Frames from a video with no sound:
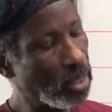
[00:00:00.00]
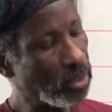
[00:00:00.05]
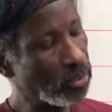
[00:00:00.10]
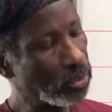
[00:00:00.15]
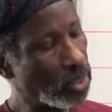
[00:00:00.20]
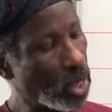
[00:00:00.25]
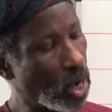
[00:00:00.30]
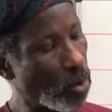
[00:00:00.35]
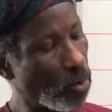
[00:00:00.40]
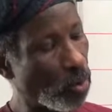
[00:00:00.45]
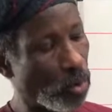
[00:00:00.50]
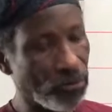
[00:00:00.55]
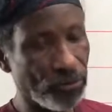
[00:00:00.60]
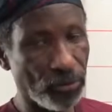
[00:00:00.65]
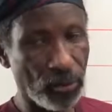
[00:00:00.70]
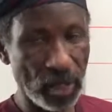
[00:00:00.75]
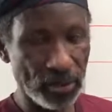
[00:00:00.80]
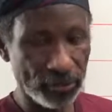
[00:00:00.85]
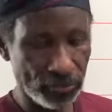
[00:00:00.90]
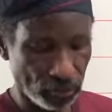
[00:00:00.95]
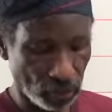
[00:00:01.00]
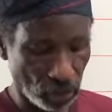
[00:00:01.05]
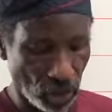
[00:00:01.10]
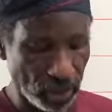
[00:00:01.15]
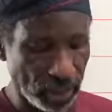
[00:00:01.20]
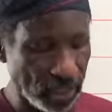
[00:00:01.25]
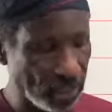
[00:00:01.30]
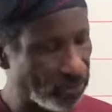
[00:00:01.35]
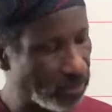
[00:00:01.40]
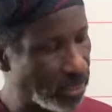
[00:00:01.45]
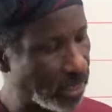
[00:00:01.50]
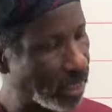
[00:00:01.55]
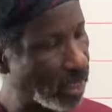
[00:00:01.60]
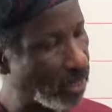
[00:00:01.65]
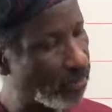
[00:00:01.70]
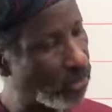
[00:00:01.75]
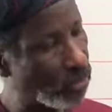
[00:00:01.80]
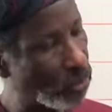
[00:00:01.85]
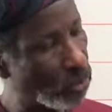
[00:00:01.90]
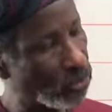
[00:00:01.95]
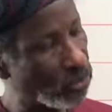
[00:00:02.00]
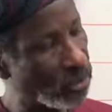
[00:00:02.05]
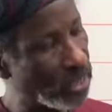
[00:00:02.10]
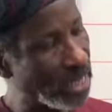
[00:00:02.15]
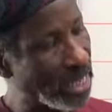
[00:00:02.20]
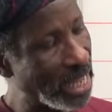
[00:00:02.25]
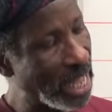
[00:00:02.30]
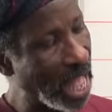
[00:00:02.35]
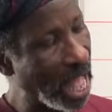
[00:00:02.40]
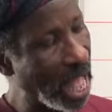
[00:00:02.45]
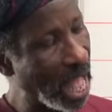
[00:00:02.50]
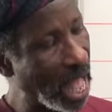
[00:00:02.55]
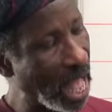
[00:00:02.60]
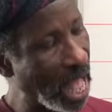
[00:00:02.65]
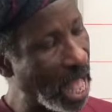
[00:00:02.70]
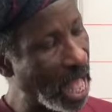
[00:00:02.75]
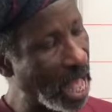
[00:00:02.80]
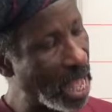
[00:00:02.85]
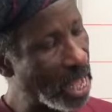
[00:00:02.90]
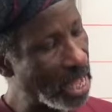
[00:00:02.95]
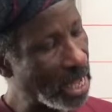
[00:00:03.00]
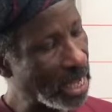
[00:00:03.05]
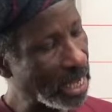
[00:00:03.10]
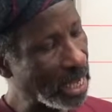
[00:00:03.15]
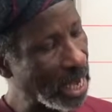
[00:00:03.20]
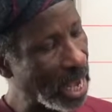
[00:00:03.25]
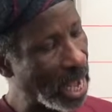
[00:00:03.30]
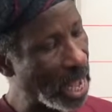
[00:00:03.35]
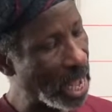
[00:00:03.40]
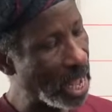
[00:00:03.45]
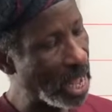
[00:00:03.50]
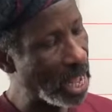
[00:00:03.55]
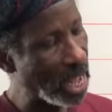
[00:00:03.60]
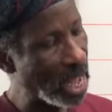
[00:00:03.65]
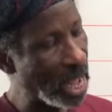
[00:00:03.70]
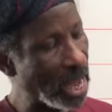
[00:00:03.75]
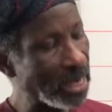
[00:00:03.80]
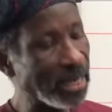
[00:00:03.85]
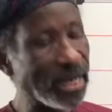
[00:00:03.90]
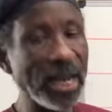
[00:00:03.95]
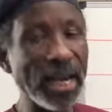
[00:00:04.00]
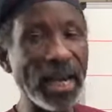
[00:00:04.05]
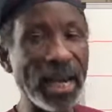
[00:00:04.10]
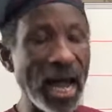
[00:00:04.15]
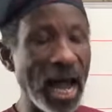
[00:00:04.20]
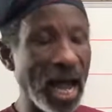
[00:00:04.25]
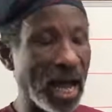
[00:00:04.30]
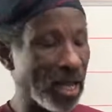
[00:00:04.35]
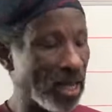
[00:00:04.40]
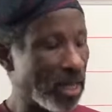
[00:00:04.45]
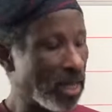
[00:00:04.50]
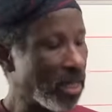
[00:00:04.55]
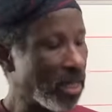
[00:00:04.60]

So if you have studied it very carefully, you see a, ka, and then la,